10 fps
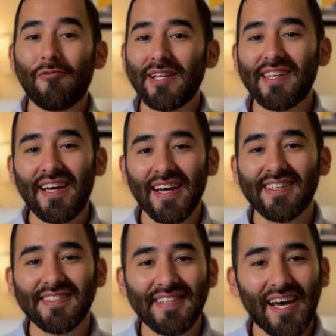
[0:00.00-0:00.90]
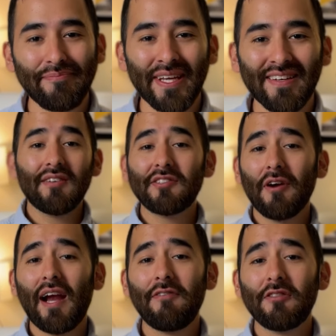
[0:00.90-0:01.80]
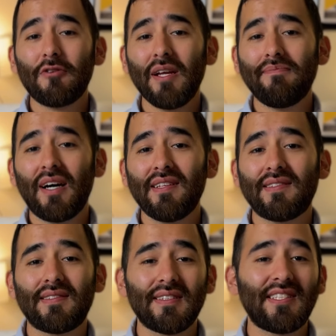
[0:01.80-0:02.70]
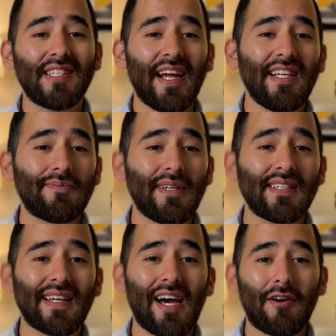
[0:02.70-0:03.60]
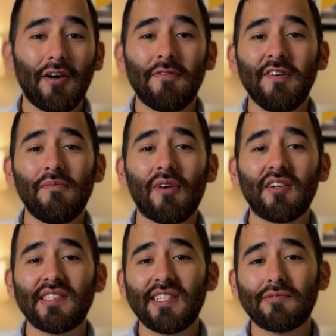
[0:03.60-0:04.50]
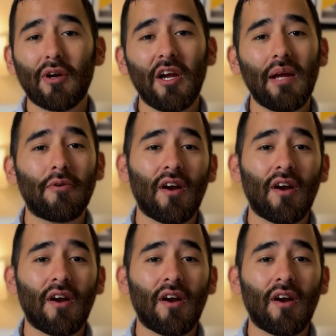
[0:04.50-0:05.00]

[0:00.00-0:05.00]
what the heck does that mean? So every 3 months, Chase picks out a few merchants where you're able to